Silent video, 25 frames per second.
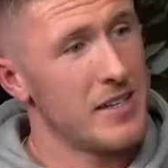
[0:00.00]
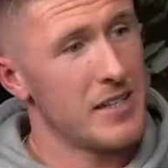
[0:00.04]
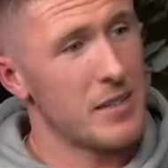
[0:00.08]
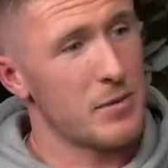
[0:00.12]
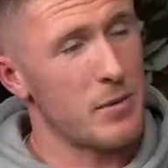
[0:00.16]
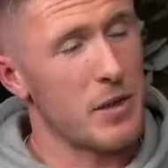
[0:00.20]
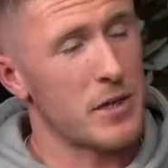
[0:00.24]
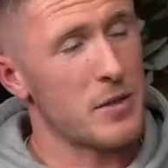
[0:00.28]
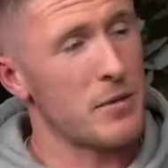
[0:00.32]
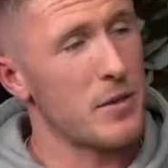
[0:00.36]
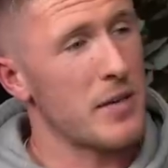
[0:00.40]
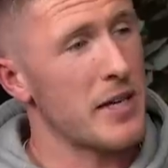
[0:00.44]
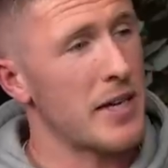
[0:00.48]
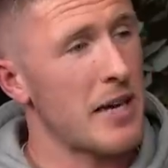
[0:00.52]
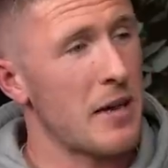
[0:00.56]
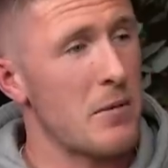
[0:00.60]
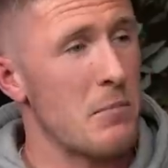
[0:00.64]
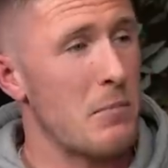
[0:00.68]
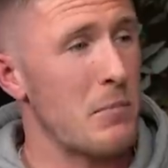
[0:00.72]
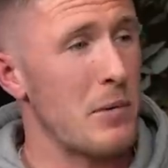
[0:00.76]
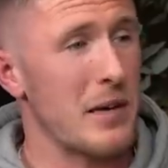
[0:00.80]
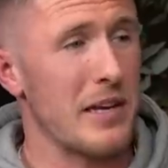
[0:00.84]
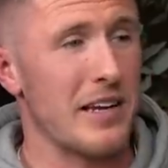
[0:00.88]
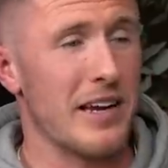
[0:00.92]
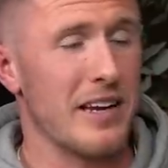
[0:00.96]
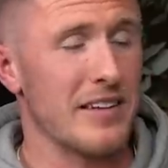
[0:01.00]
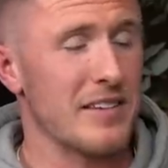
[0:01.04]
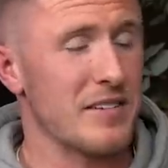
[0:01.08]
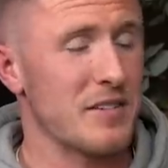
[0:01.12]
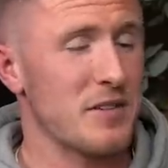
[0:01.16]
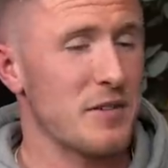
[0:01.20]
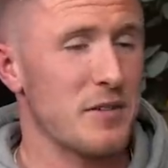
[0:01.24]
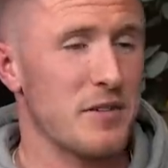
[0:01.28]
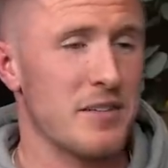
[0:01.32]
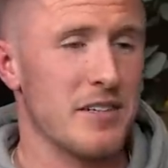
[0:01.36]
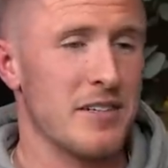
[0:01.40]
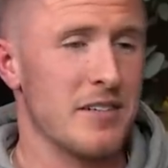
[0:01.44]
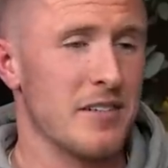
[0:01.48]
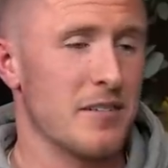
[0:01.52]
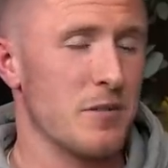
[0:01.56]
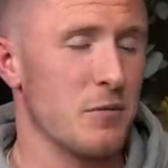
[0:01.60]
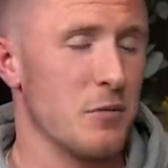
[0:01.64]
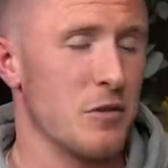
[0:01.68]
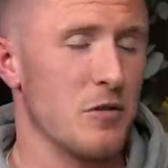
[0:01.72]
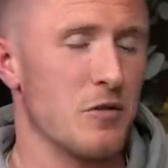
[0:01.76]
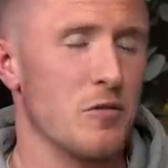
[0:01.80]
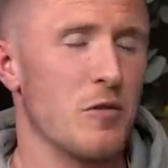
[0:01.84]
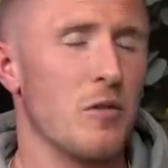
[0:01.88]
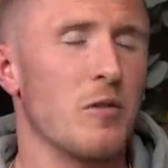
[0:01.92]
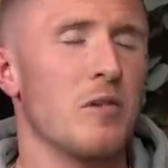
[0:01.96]
Especially when you're getting beat, lad, or something, and
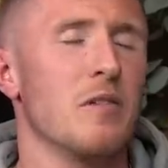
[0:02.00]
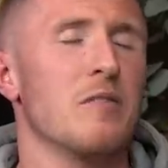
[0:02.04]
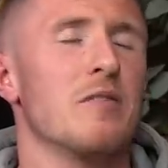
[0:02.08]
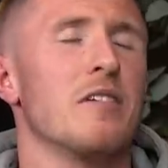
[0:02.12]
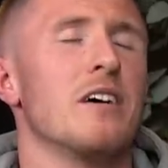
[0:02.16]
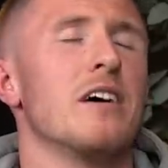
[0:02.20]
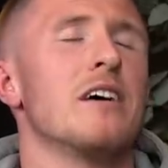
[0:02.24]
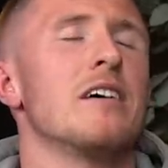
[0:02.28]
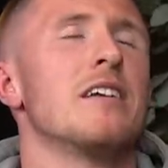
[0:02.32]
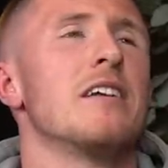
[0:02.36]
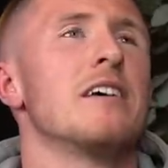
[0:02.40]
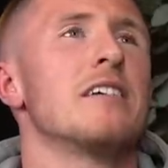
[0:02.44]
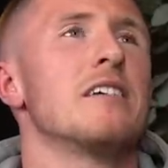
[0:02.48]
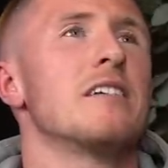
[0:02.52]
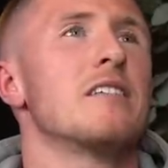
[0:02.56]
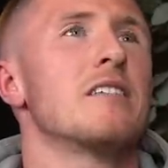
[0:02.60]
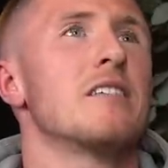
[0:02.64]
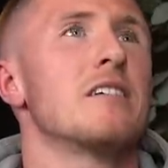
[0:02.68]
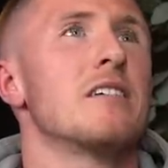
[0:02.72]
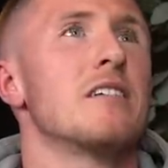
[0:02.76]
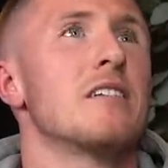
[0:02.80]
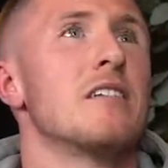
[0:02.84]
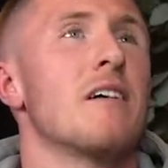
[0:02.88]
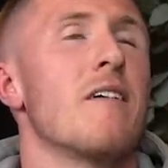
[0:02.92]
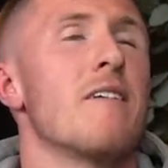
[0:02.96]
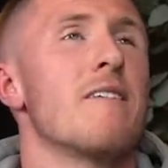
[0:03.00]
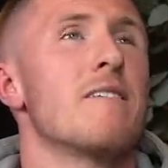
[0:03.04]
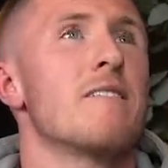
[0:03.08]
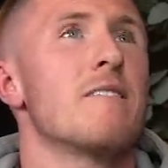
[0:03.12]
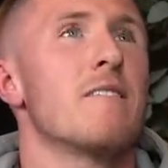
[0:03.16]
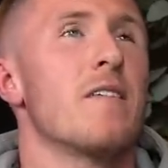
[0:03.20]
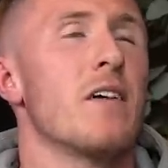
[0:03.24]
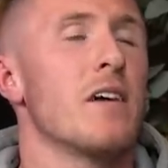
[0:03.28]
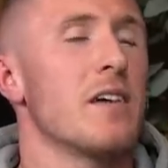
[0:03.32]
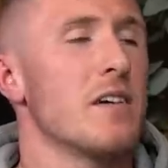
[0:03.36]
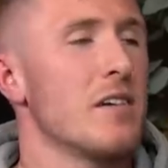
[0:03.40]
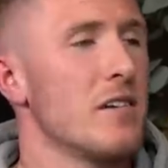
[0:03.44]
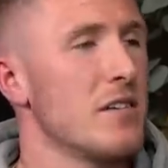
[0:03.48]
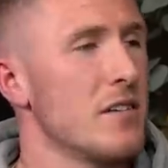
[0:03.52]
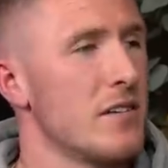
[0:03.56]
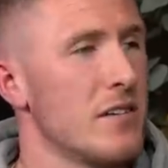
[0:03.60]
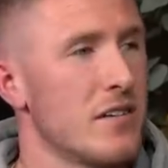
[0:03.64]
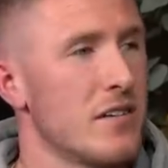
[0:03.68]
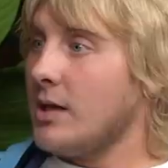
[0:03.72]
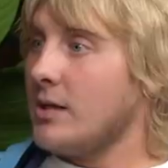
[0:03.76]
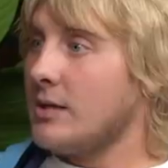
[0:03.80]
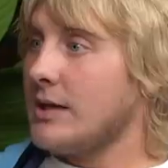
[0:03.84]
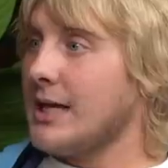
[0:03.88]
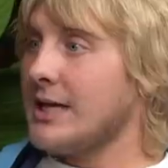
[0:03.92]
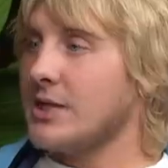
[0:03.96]
someone's rolling around, lad, you're just like, damn. My God.
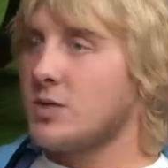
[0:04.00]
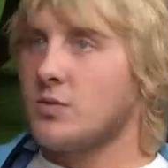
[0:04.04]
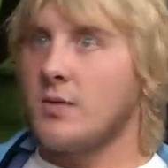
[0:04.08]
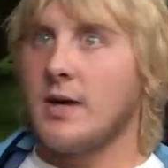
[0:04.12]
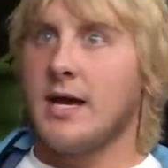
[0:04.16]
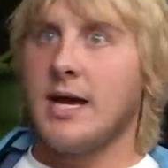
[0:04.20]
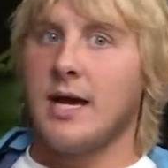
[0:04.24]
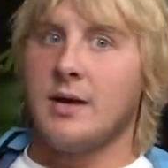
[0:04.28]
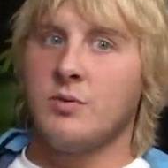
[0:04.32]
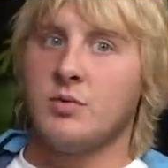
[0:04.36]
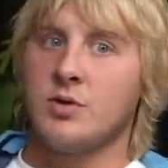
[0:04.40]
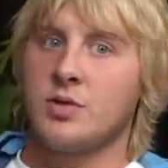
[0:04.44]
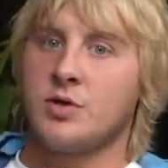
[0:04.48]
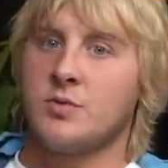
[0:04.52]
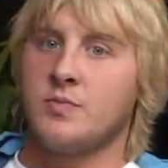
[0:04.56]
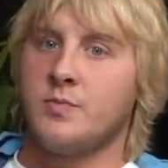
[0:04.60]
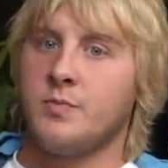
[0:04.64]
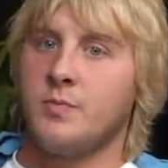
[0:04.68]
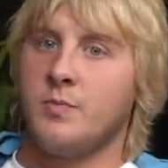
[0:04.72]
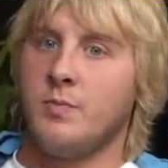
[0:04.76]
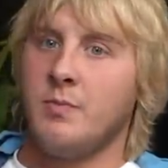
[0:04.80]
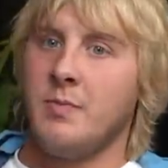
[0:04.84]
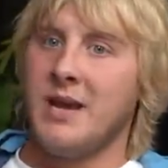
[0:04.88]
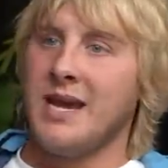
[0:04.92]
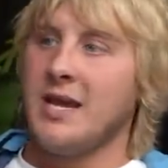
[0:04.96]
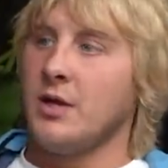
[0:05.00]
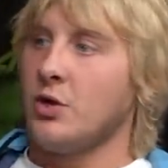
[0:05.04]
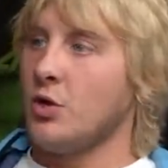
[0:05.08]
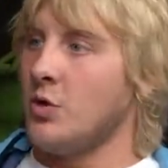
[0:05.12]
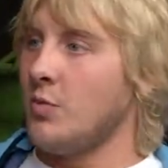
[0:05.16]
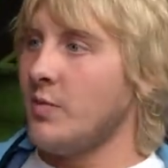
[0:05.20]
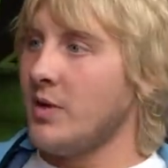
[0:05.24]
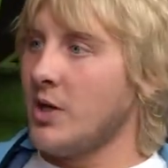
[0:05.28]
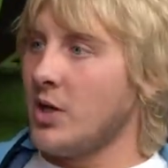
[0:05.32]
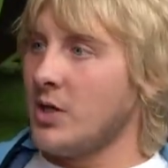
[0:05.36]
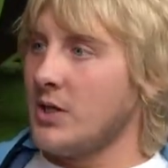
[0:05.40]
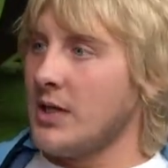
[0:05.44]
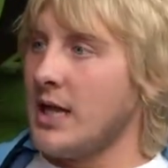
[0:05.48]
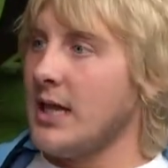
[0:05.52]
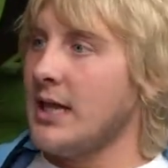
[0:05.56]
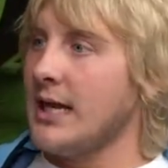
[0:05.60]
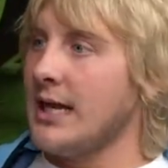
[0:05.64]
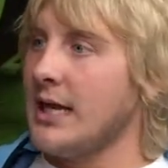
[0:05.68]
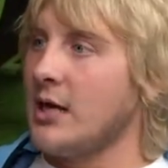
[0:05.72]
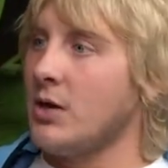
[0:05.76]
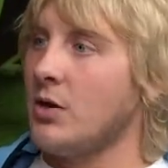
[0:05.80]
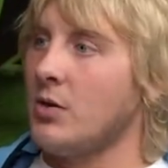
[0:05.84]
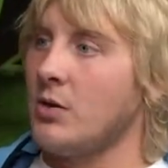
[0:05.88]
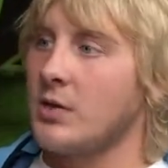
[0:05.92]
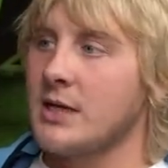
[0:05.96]
That's why I was made up. We got that
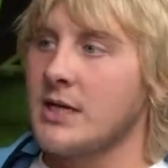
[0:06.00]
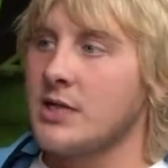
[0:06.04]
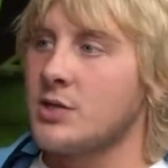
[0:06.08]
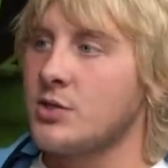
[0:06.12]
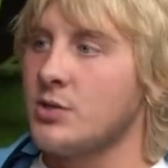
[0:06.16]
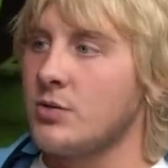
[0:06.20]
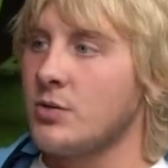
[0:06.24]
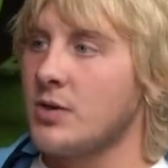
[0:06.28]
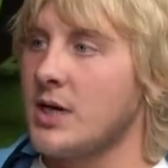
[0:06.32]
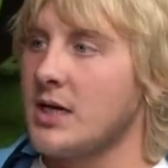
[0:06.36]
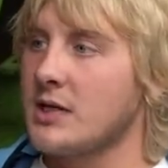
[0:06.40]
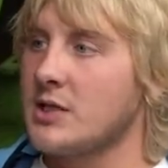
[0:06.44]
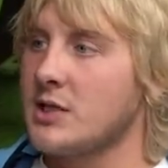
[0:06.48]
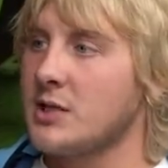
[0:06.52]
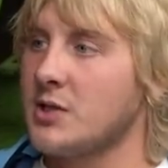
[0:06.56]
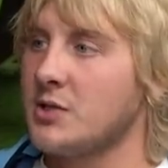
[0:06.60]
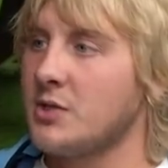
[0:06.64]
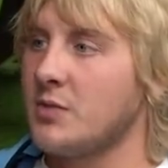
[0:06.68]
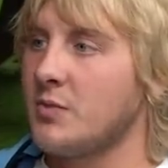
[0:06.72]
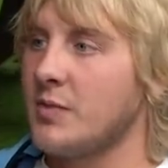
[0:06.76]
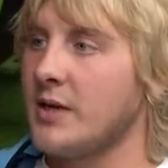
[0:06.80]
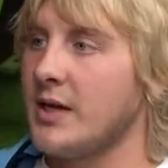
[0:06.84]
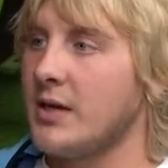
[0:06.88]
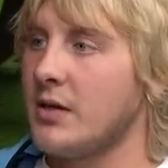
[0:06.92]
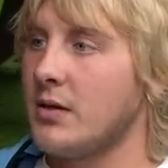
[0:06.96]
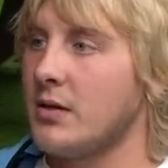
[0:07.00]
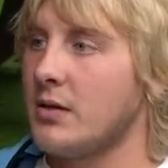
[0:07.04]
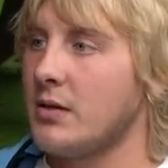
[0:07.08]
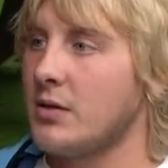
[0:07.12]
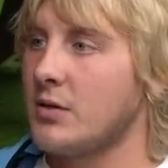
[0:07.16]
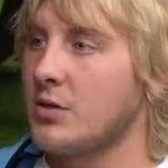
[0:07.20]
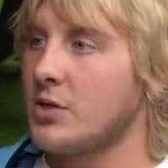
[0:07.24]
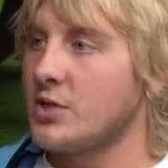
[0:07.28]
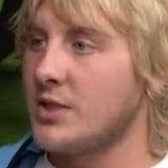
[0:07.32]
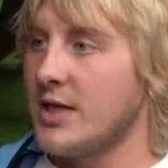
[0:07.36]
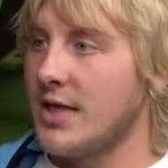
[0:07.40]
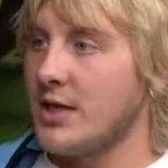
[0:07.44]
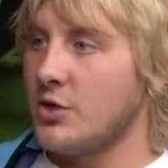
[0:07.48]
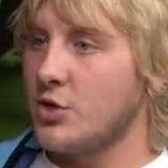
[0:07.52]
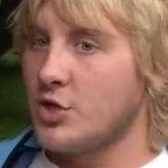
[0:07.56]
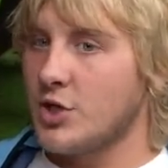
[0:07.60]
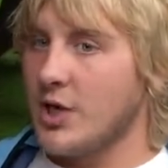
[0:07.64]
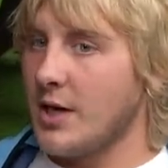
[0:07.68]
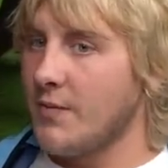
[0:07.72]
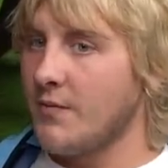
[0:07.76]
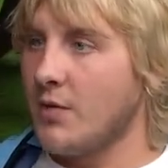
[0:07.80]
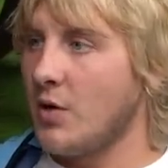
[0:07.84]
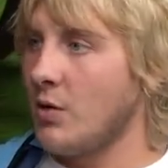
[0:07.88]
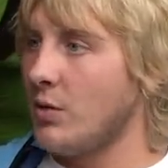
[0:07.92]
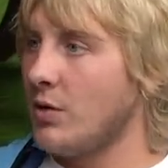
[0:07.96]
late goal against Newcastle the other week because they just
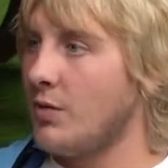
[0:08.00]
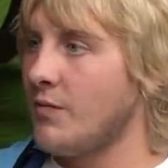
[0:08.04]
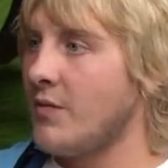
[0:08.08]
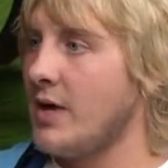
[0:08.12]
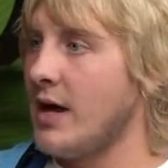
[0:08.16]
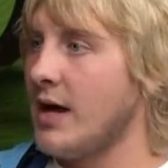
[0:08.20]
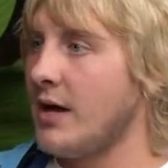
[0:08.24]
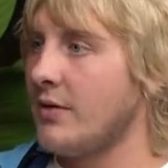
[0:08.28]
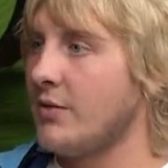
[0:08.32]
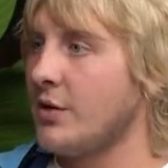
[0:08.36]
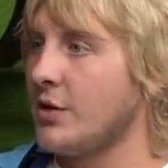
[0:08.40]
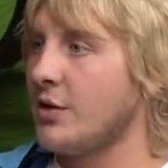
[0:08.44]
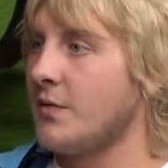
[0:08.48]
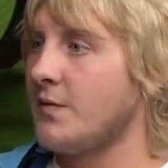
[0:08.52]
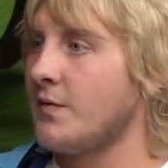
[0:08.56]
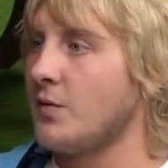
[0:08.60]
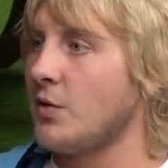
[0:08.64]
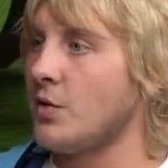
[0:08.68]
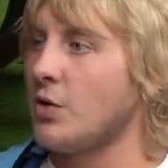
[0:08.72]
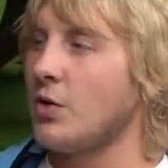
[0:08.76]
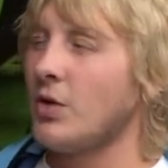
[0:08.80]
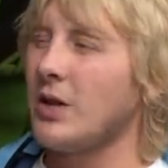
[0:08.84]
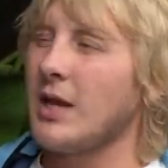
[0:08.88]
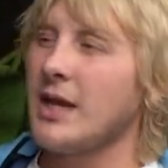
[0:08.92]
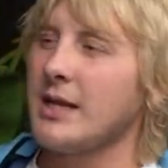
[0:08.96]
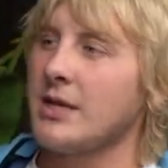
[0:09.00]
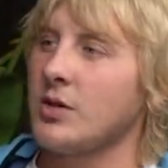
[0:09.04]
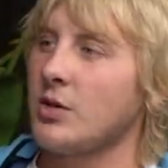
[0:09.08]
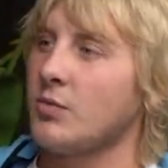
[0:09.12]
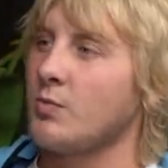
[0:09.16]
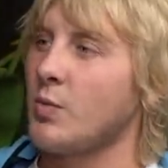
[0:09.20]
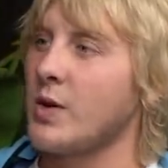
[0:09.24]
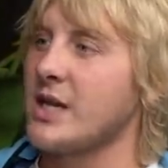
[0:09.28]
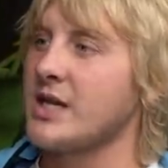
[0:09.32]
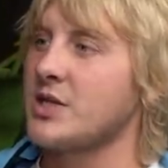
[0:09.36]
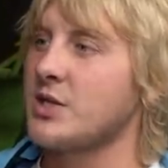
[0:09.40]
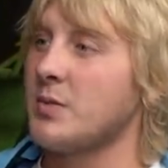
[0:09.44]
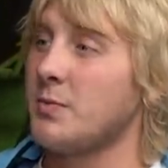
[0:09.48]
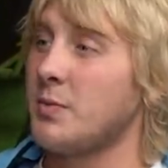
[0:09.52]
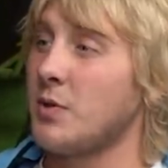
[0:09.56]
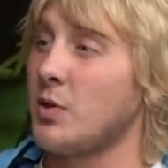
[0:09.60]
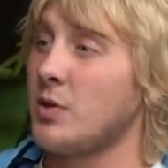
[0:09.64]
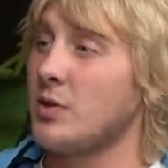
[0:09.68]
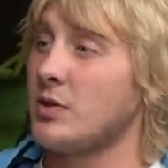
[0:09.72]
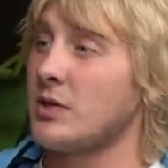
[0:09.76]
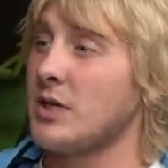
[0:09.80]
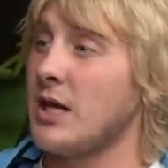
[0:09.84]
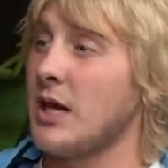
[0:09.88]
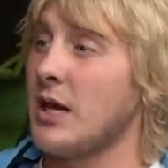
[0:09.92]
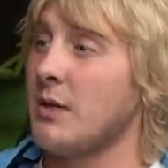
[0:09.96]
kept rolling around on the floor, lad, and wasting
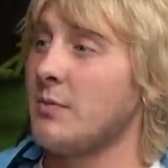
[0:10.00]
pure time.